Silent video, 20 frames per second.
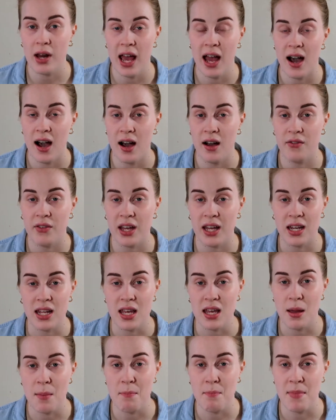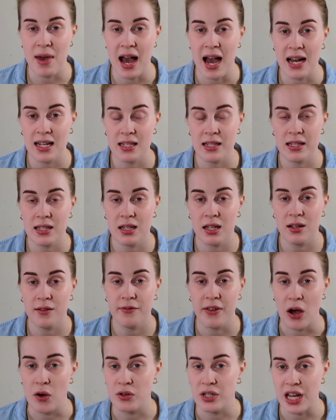have any matte
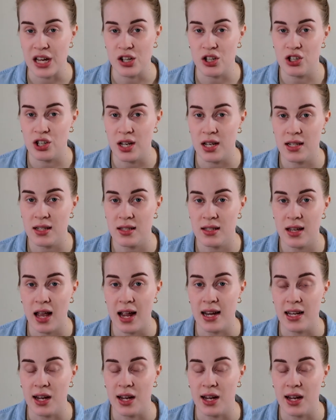foundations. I